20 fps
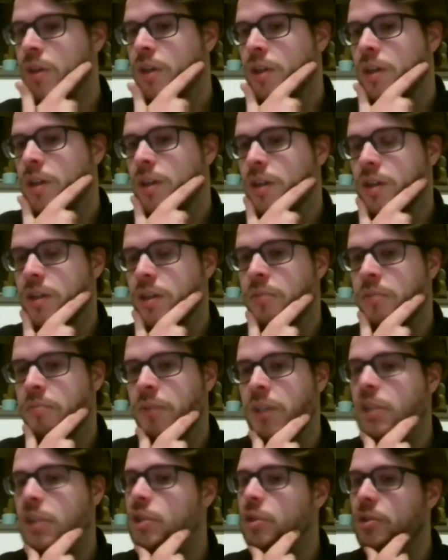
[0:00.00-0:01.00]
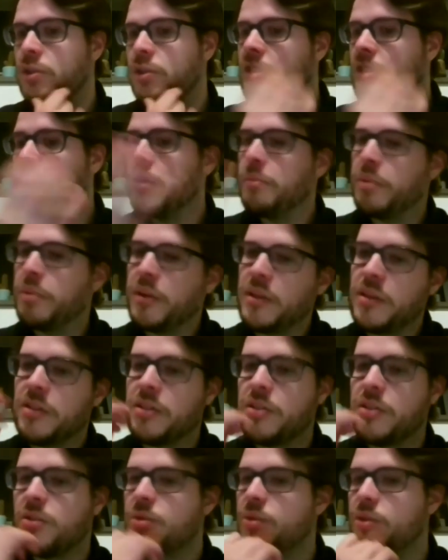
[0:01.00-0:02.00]
Insurance
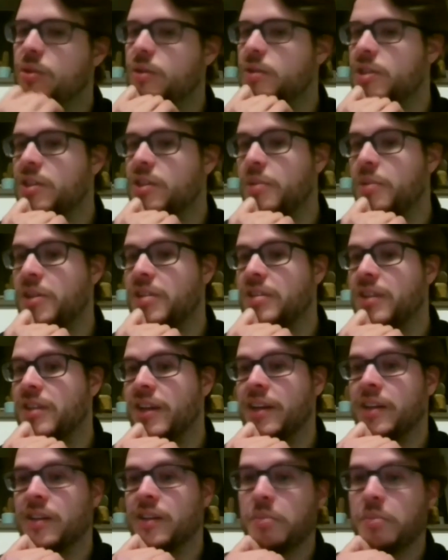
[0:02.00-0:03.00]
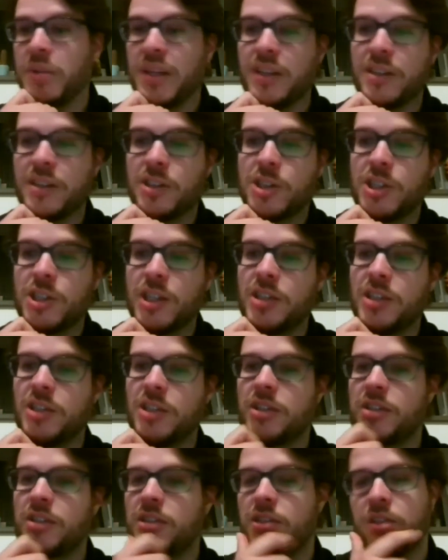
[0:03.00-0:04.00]
companies, to some extent, the big
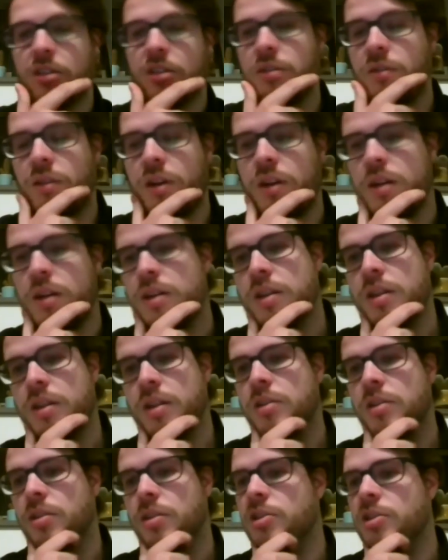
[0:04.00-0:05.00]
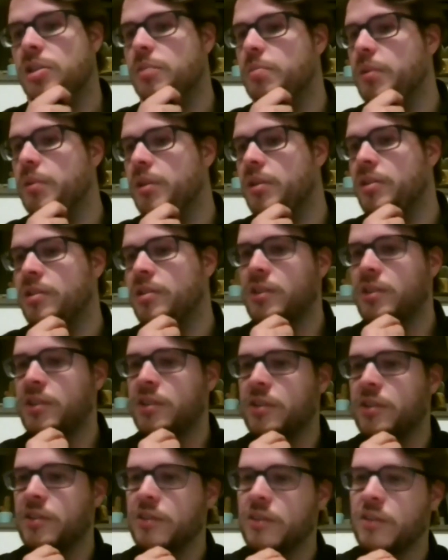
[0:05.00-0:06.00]
exchanges, you know, like Deutsche Börse
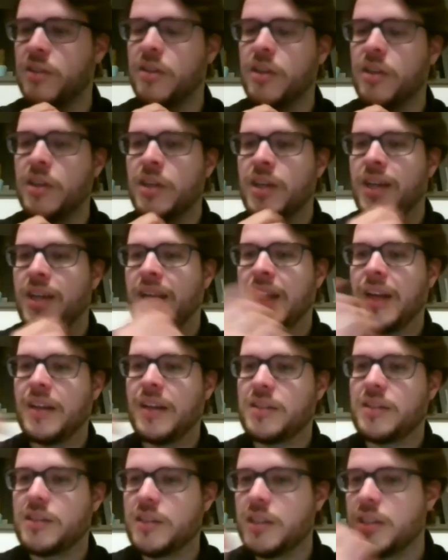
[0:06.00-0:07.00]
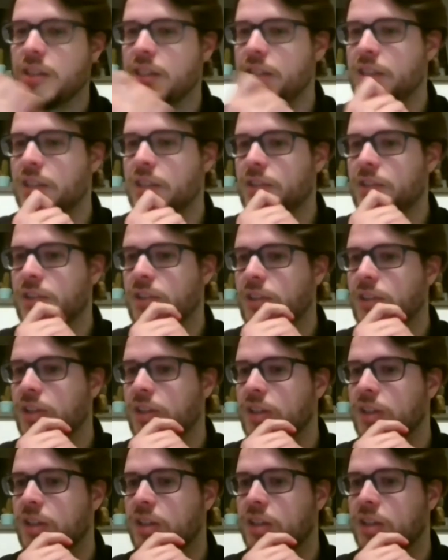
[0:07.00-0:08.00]
or LSE or
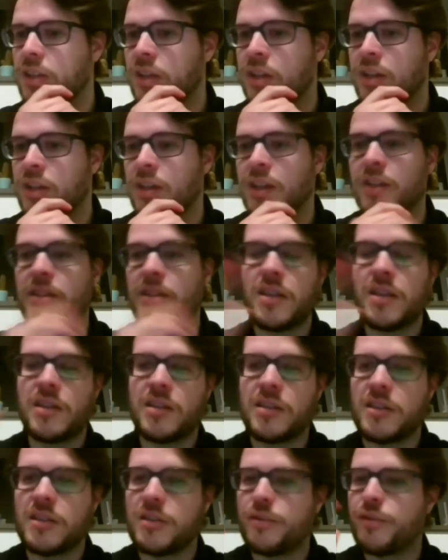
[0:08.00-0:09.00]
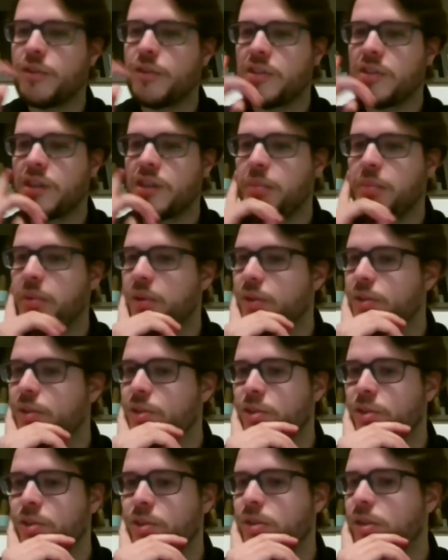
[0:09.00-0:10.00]
Natixis, for example,
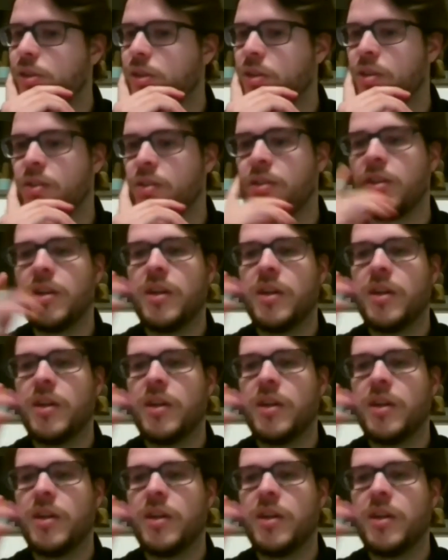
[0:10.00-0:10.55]
also, or